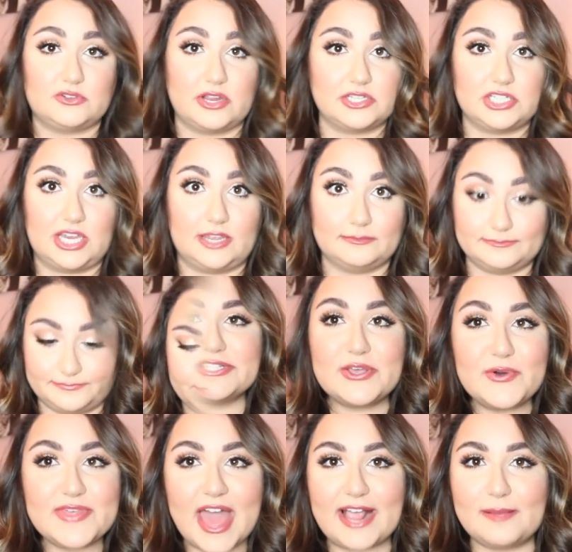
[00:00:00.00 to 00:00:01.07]
stretchy. So
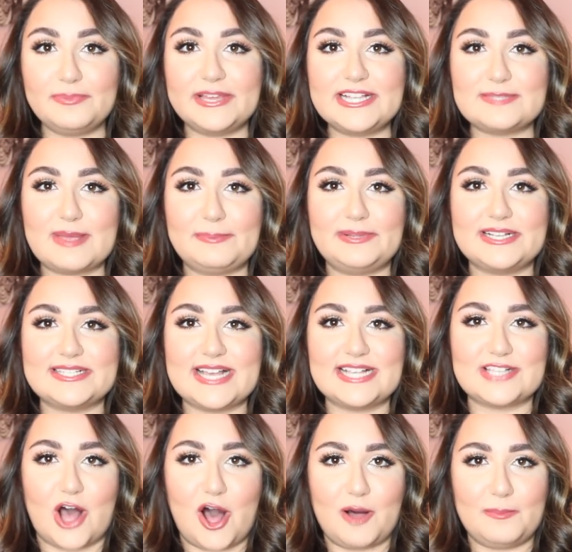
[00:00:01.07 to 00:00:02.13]
that completes my plus
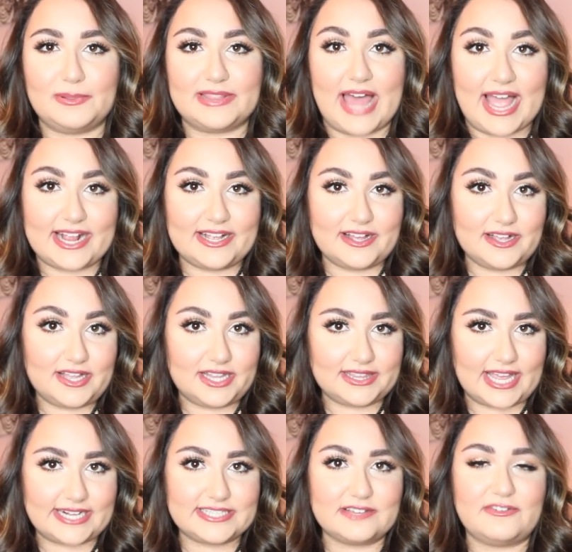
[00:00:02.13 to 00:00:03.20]
size all black
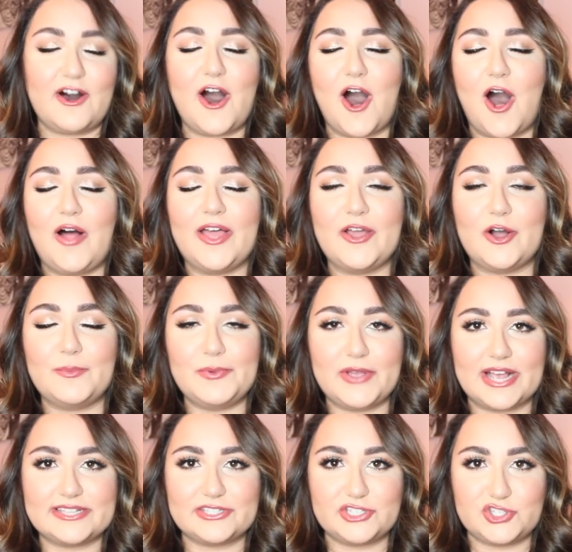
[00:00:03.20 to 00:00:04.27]
collective haul. I hope you
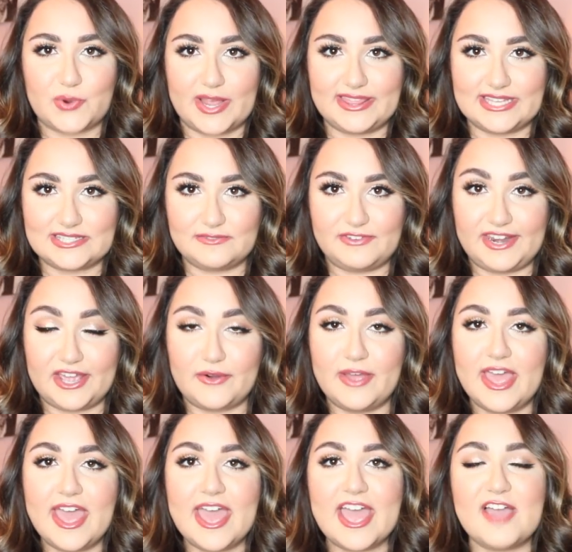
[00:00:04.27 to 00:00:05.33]
guys enjoyed this
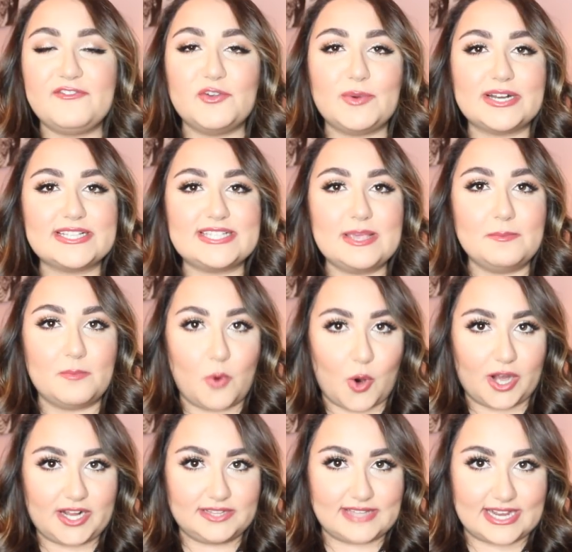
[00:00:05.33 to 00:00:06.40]
video. If you want to see
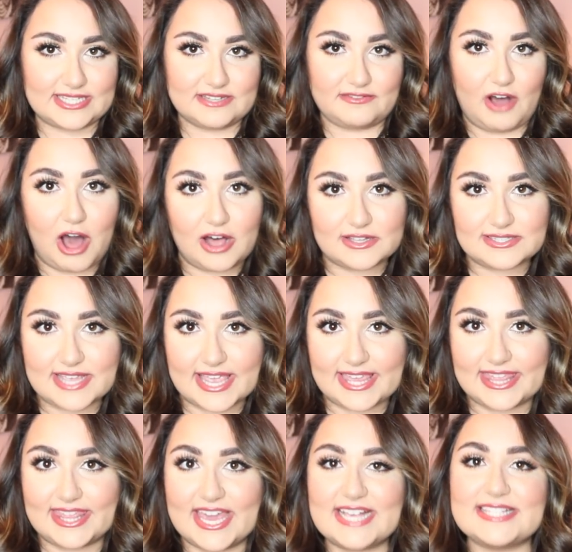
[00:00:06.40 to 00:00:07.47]
more collective hauls
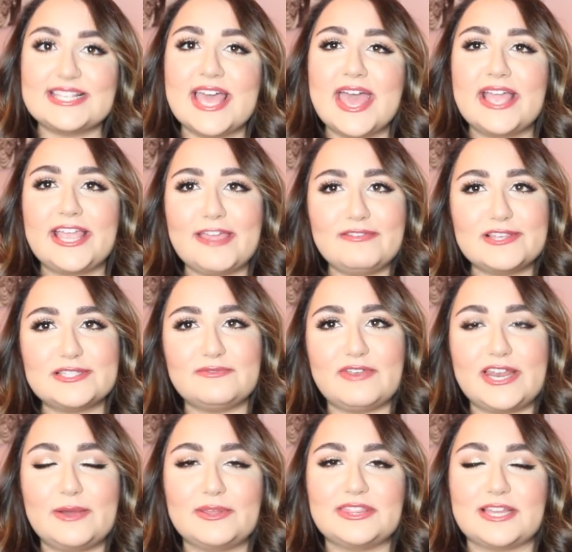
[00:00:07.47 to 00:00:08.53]
like this, give this
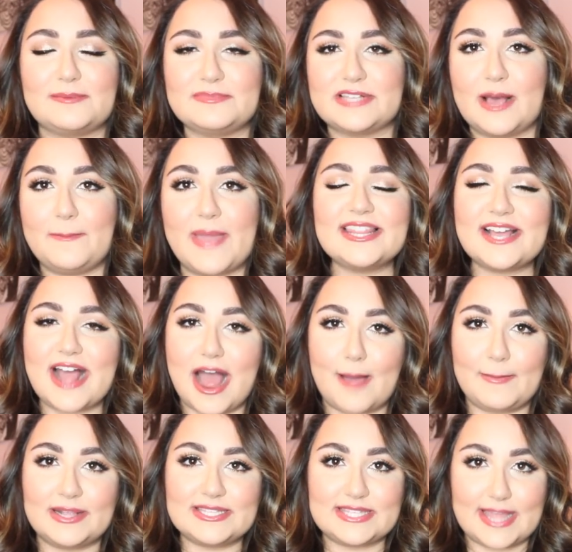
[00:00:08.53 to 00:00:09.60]
video a thumbs up. In the
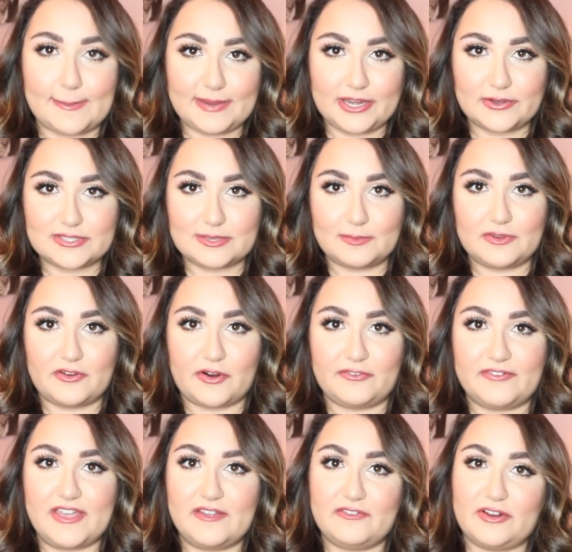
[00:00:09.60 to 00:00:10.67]
comments, let me know some of your
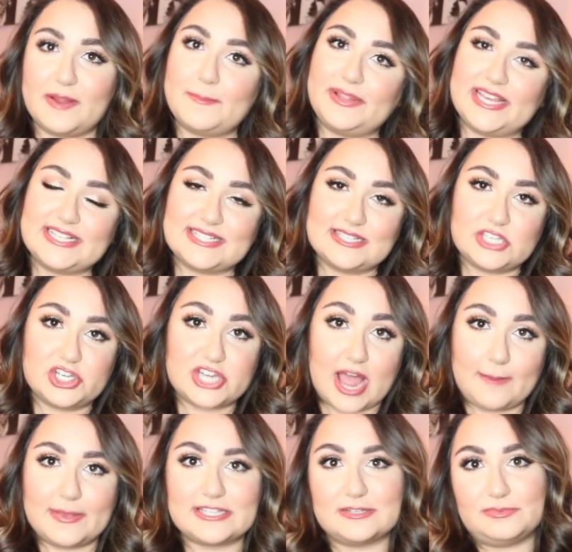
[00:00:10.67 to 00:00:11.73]
favorite places to
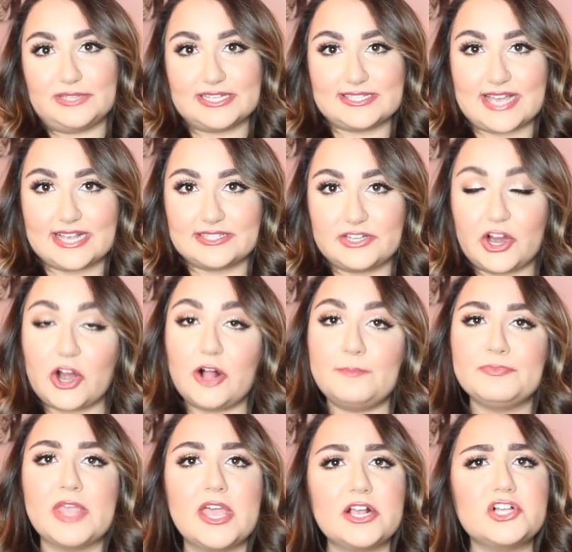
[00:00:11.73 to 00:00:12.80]
shop as a plus size
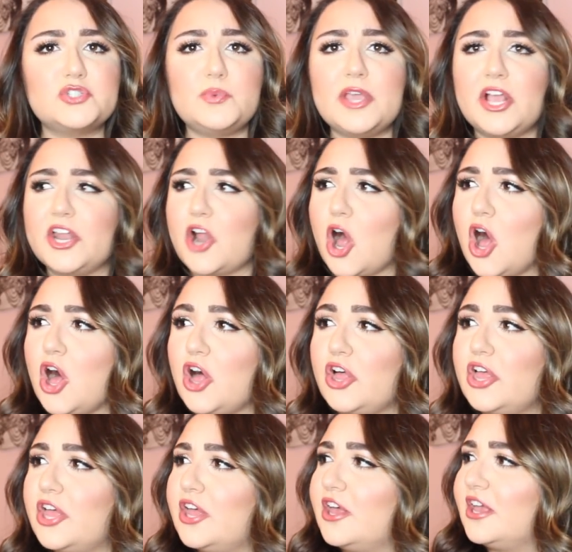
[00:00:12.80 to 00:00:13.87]
girl, because we can
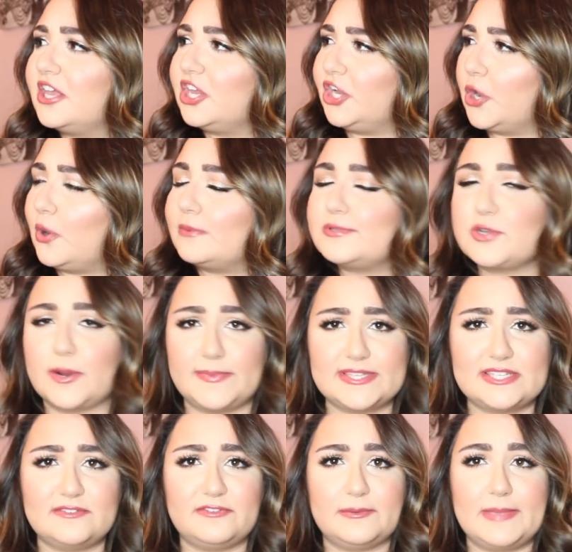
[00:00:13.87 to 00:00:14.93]
all, you know, absorb
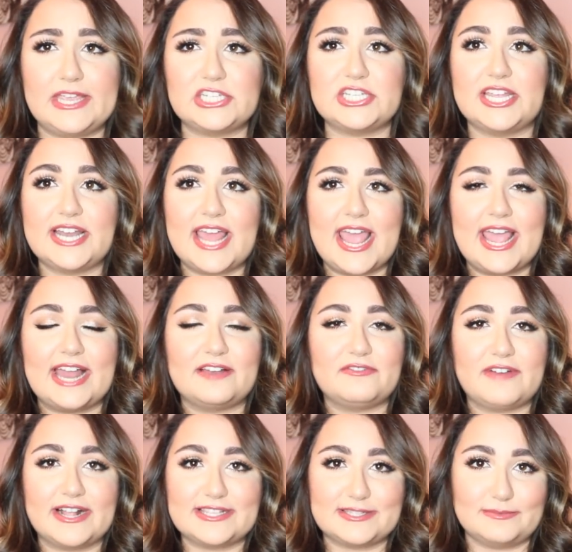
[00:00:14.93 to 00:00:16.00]
this information and
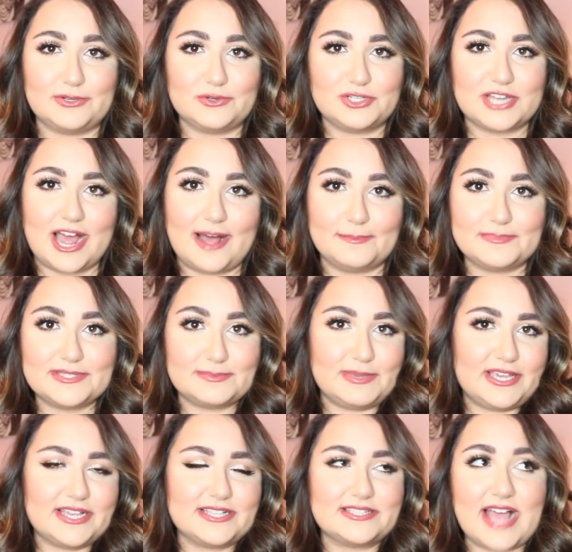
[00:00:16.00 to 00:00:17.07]
find some new shops,
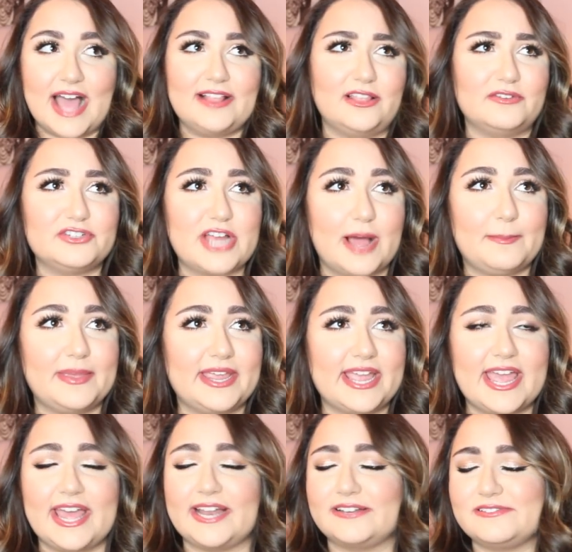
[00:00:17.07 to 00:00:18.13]
because I love
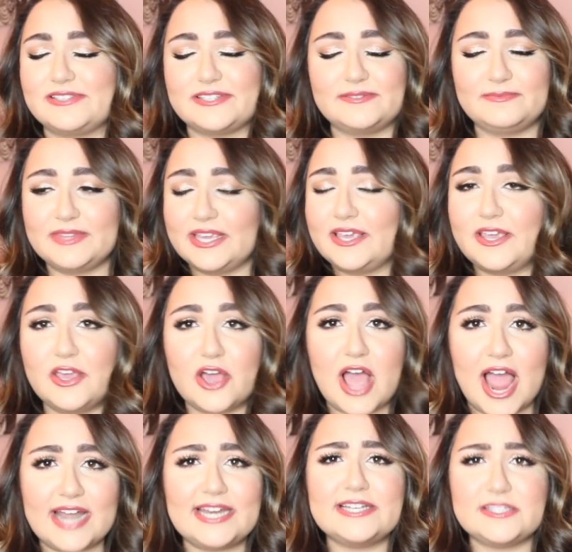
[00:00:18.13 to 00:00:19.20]
shopping and
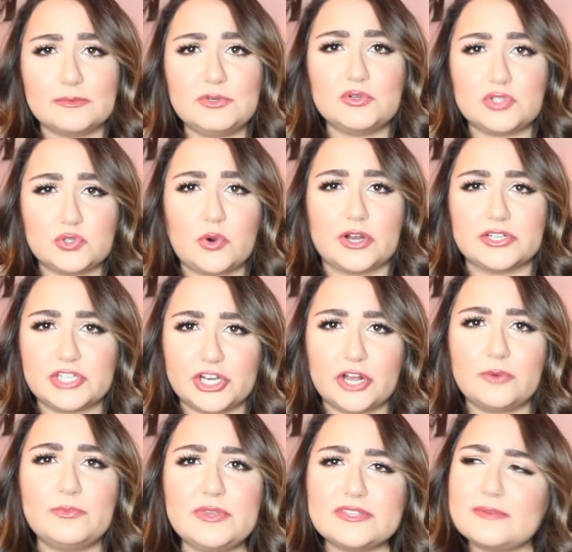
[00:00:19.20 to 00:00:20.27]
I need some new stores, you
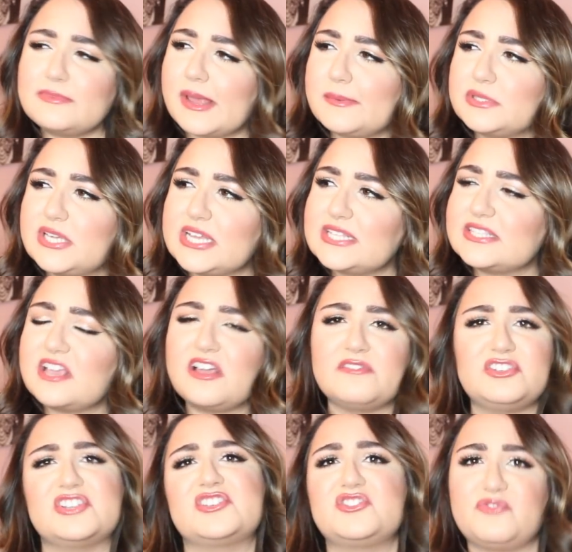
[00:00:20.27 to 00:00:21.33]
know? We sometimes get sick
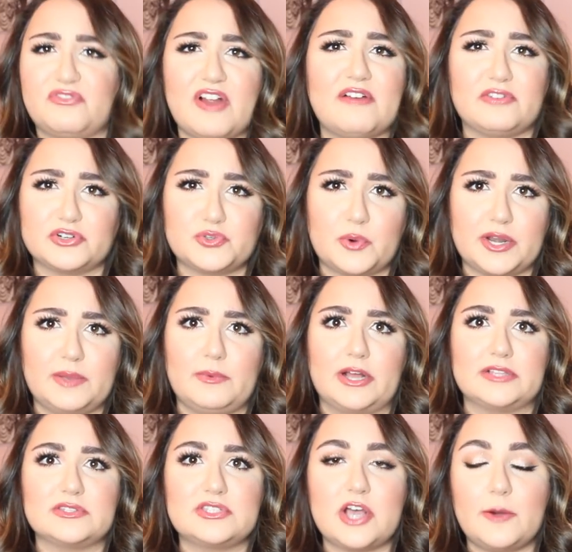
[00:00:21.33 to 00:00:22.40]
of just Forever
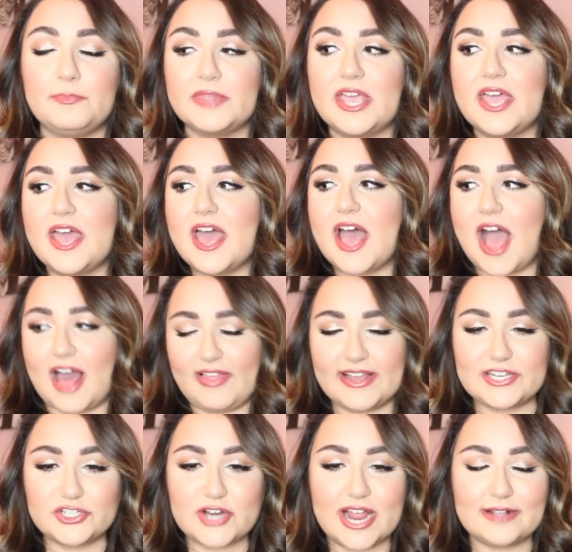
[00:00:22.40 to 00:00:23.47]
21. So I
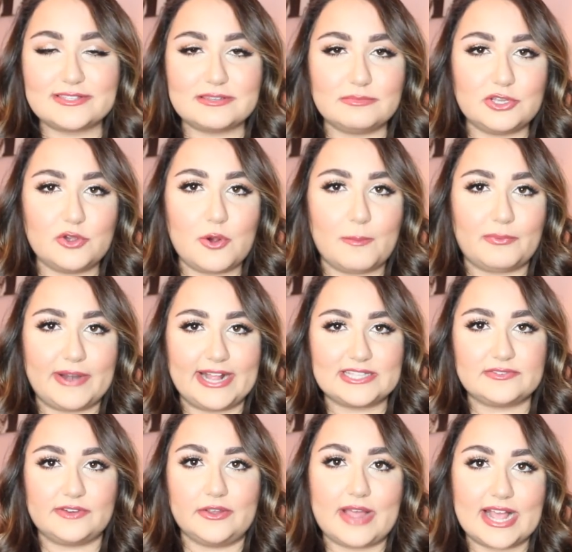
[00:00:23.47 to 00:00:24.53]
like to try out some new
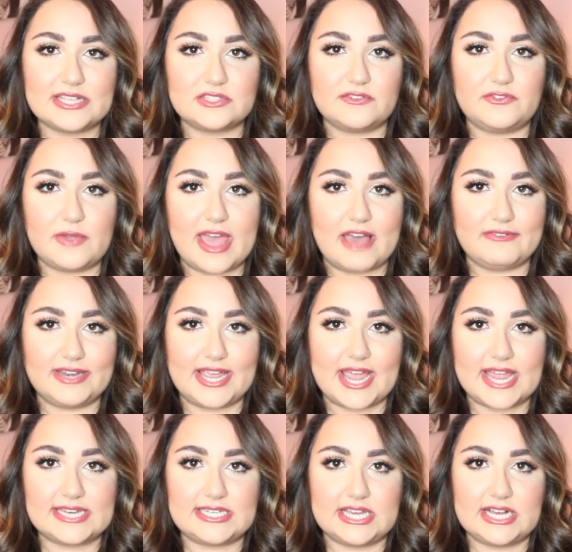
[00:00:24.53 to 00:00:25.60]
brands for you guys, so if you have any
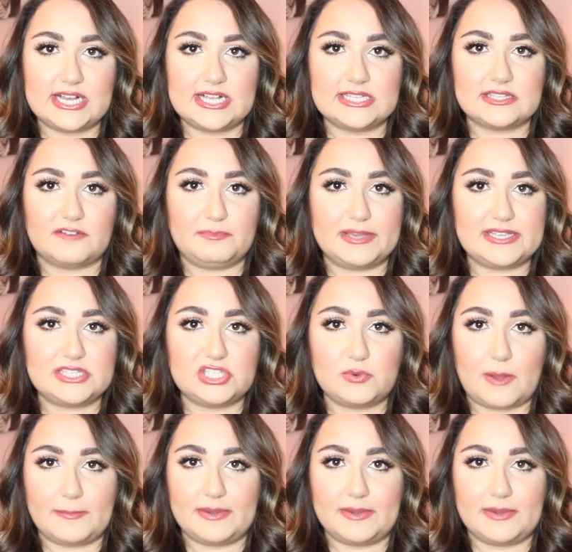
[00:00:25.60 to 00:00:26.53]
ideas of places you